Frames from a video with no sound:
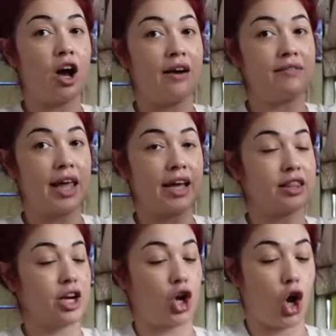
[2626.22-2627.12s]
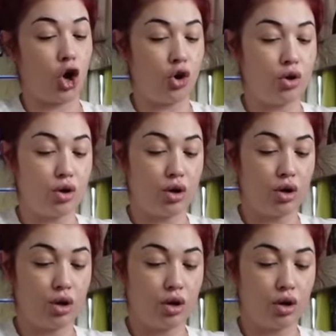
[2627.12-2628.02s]
off like the coat,
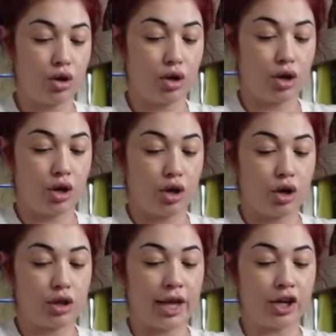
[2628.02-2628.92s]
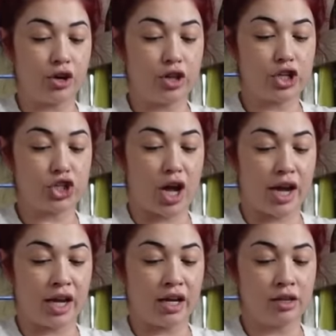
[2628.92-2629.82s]
like, you know, the
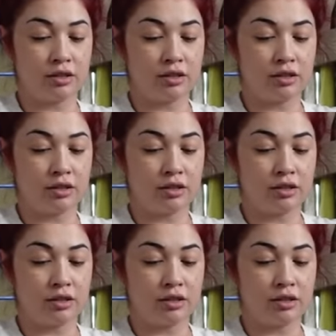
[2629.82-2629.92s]
shine.